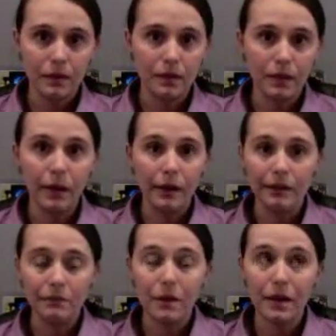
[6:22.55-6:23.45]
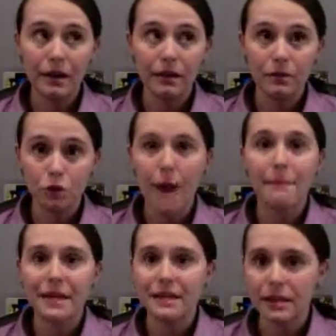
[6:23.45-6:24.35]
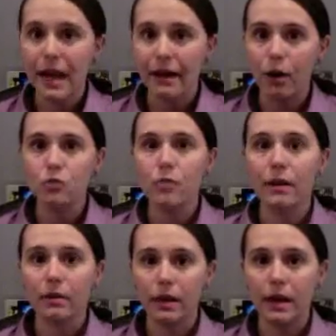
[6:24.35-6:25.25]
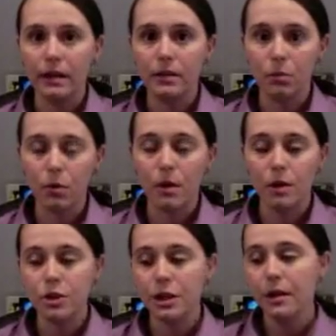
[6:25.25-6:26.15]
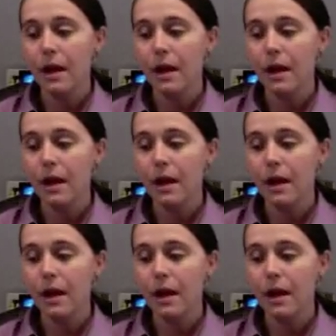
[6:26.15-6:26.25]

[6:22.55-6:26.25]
the Japanese letters rather than the Romaji.